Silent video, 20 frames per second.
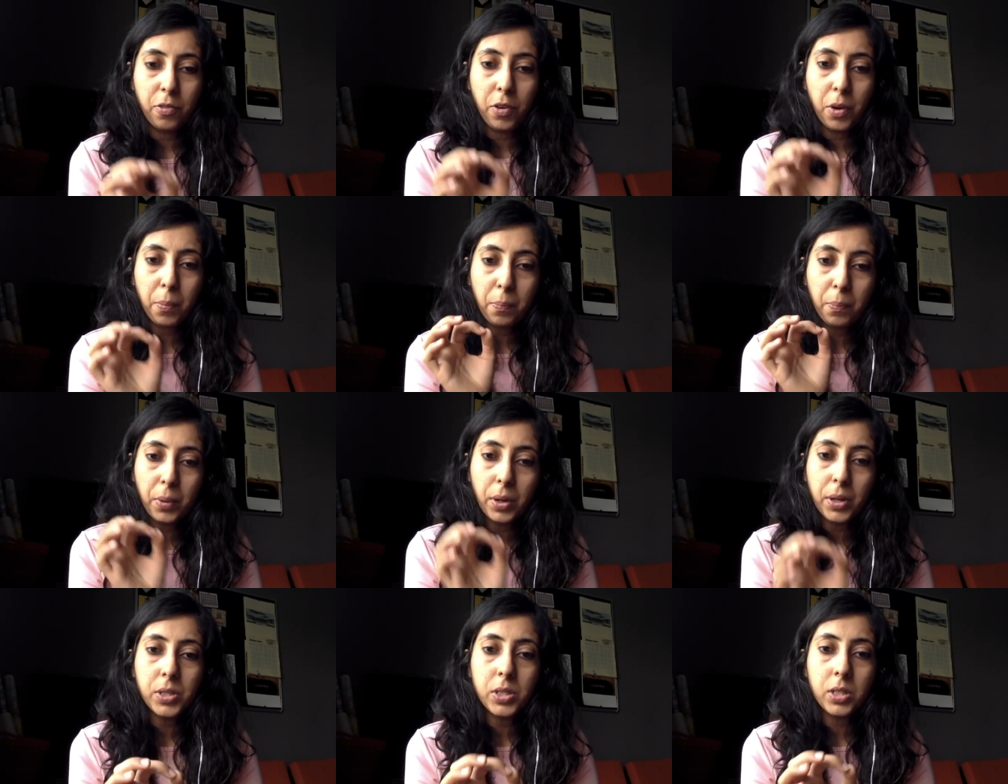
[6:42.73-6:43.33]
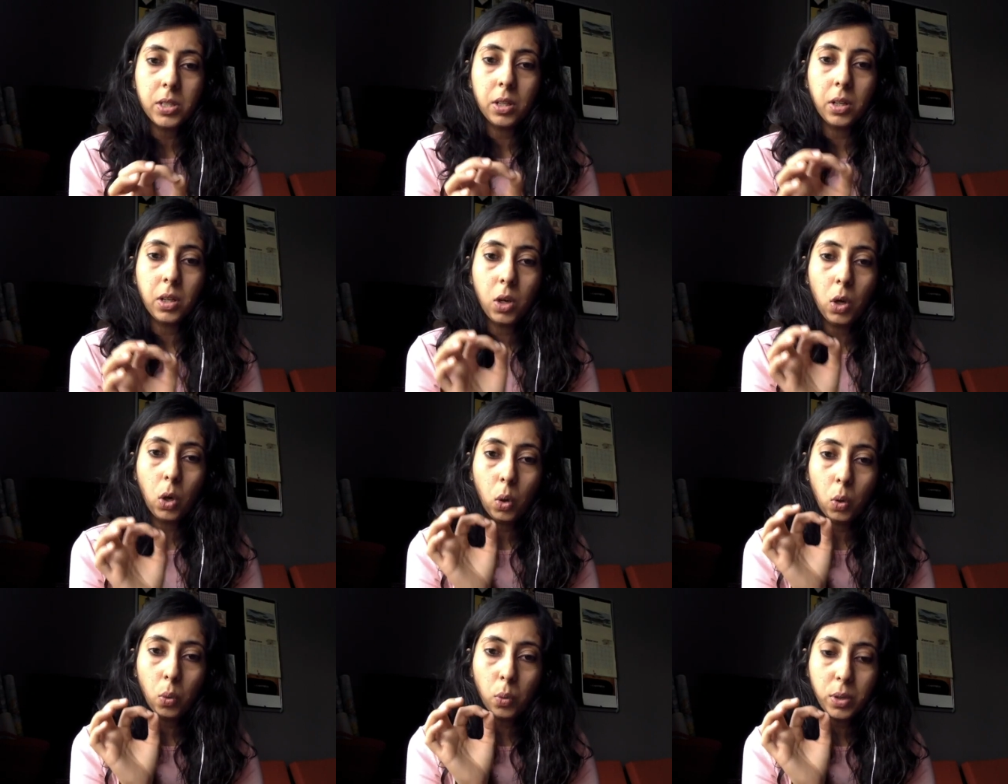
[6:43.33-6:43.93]
for a person
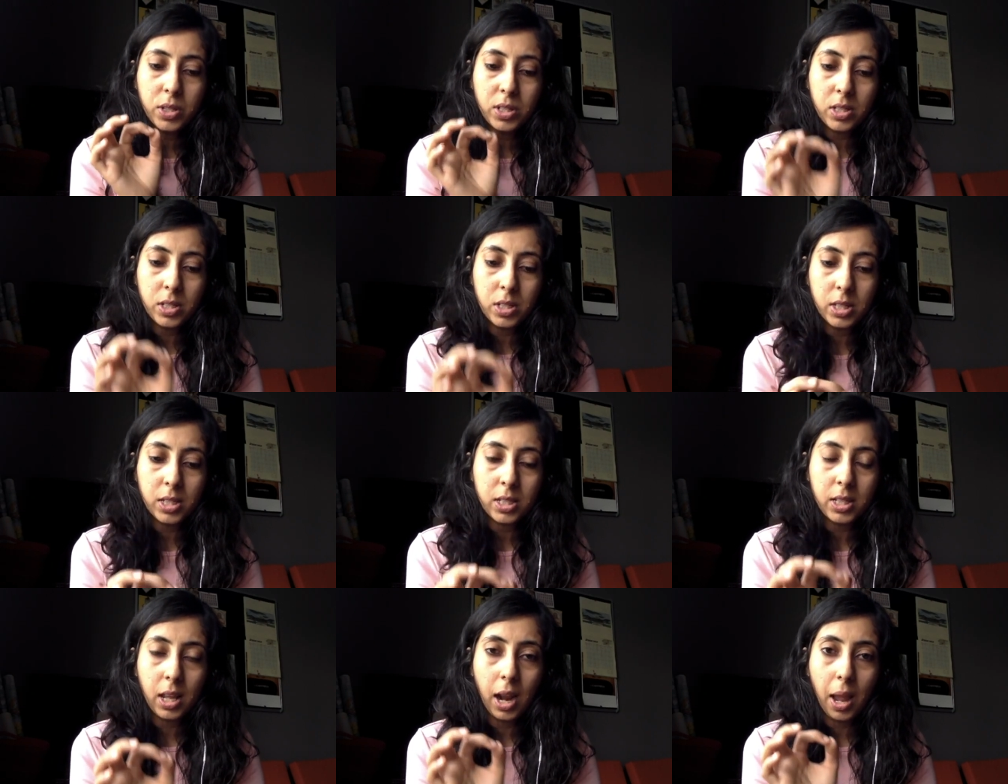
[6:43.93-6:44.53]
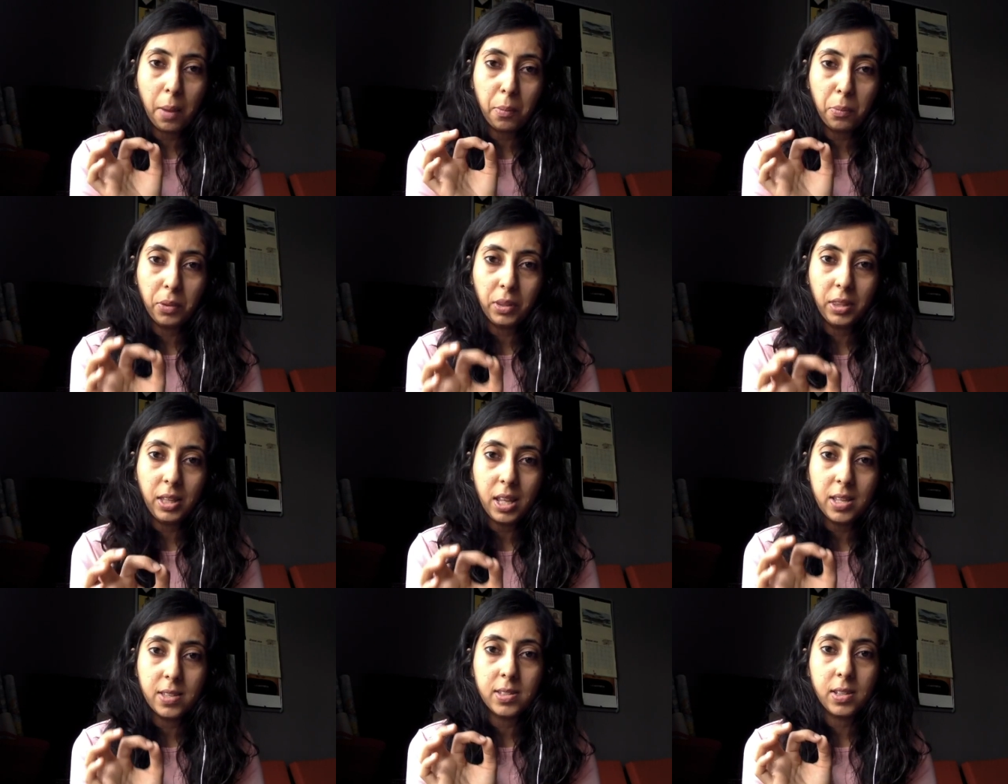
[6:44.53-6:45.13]
who is described with
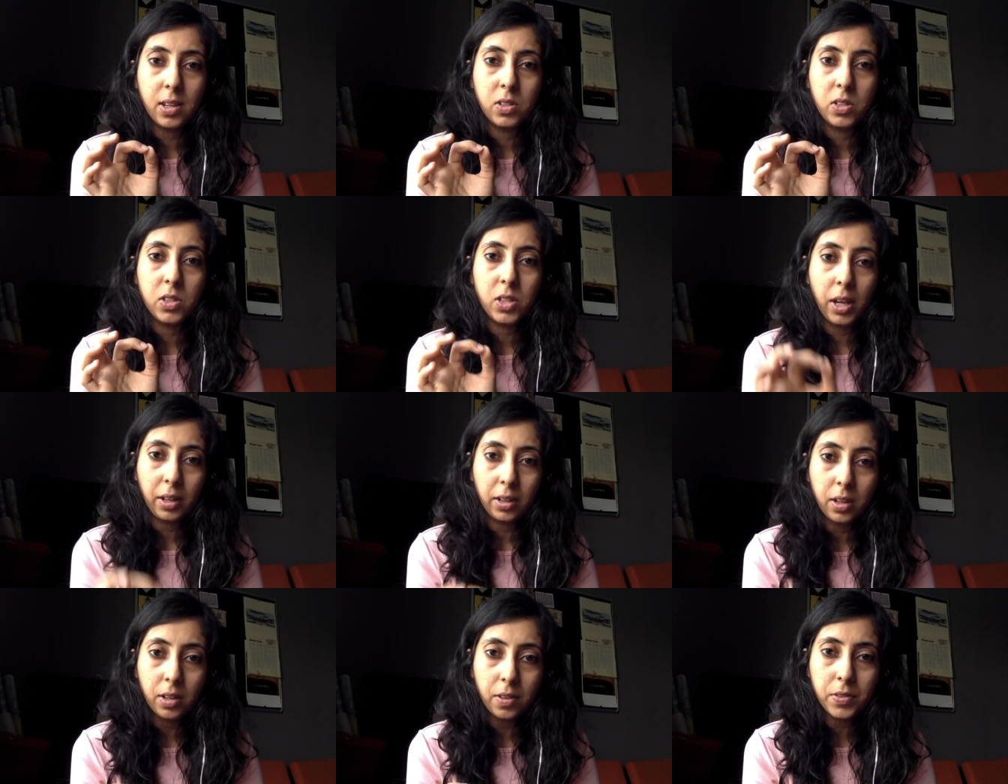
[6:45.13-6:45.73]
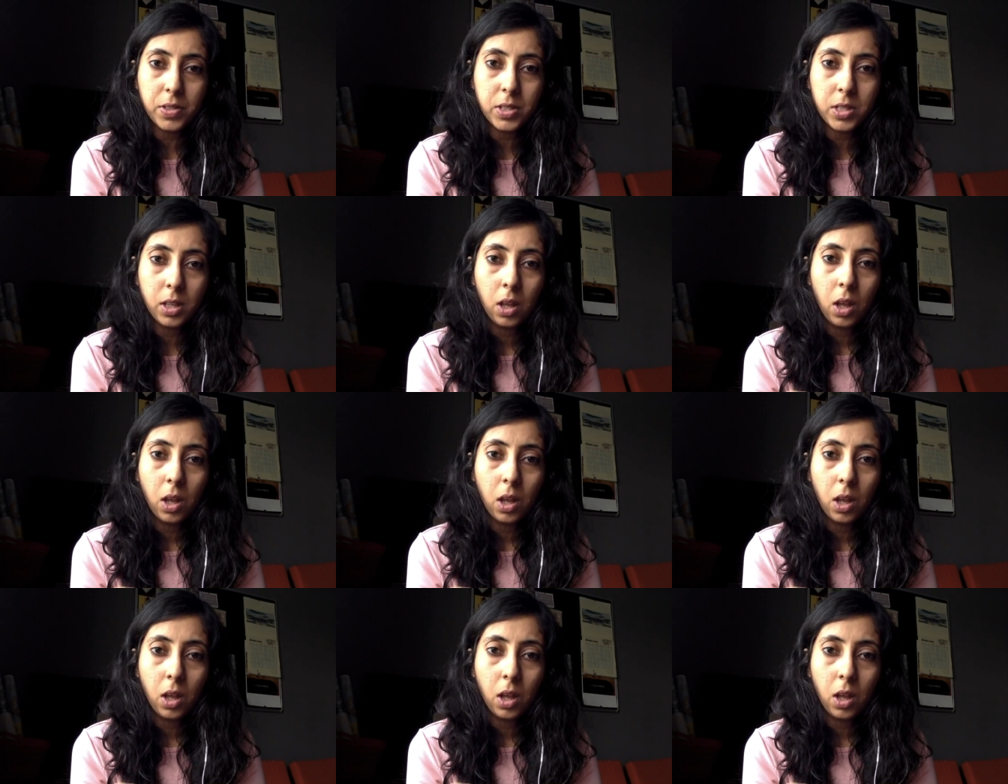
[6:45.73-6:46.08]
these adjectives,